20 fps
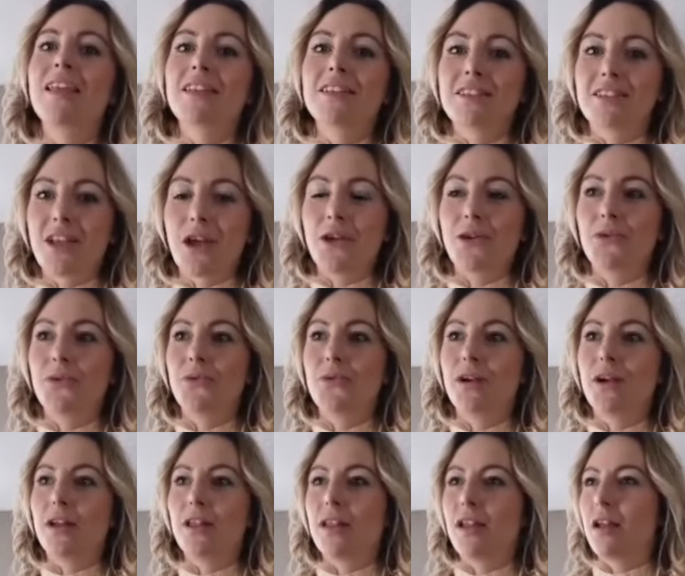So
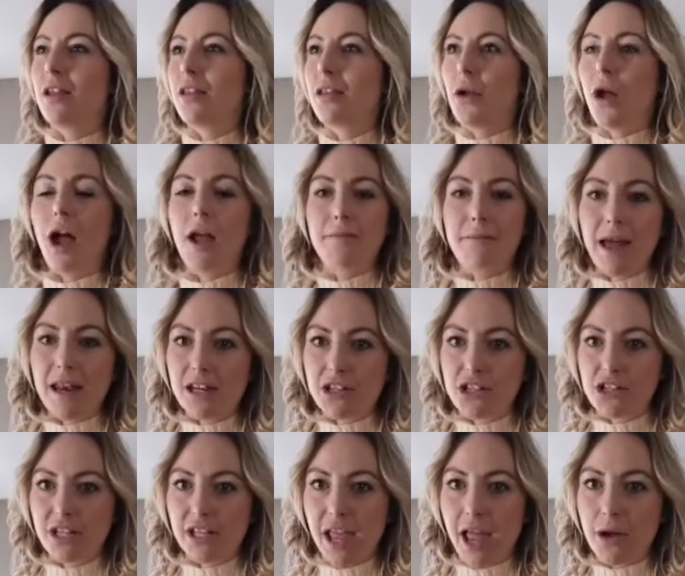I
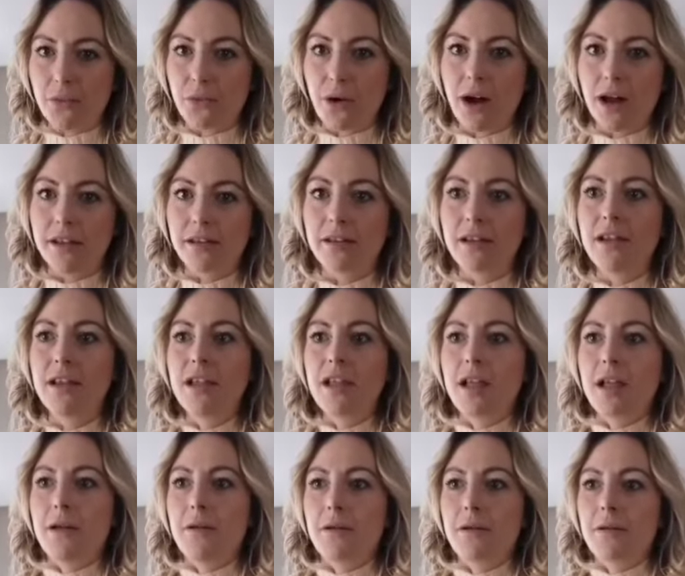managed to get one,
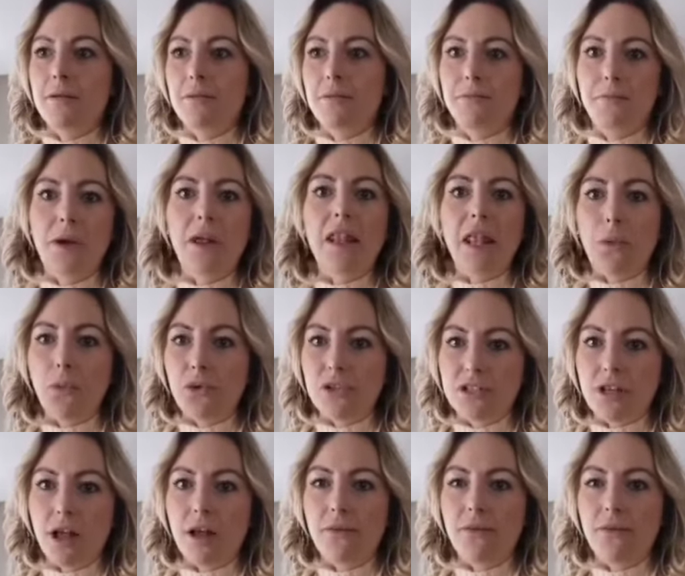but there was